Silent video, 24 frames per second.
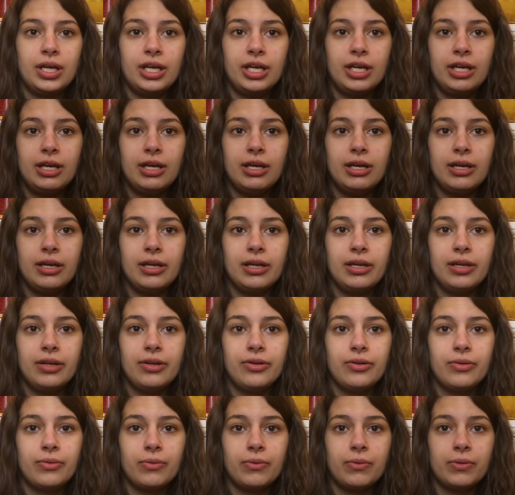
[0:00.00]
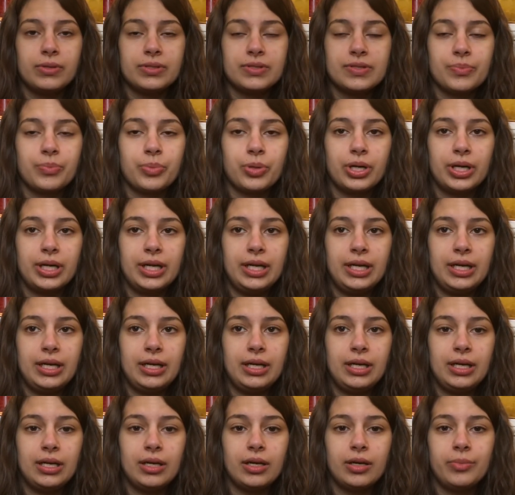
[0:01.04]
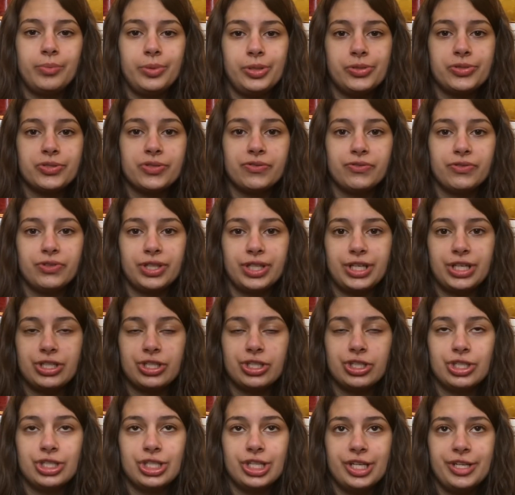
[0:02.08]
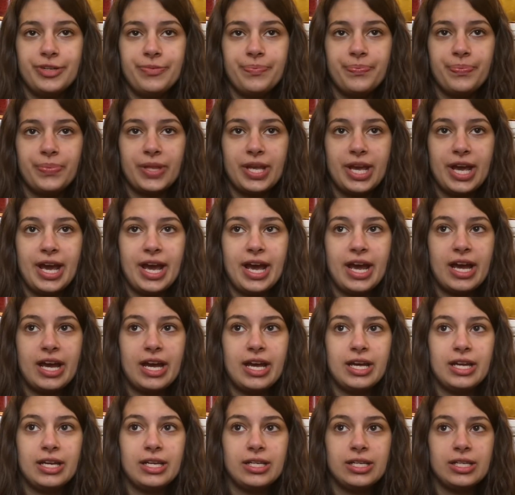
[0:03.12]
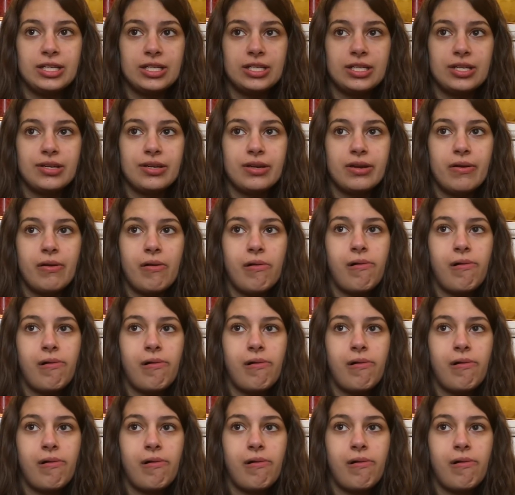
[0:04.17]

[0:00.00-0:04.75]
it was a pretty abusive relationship, and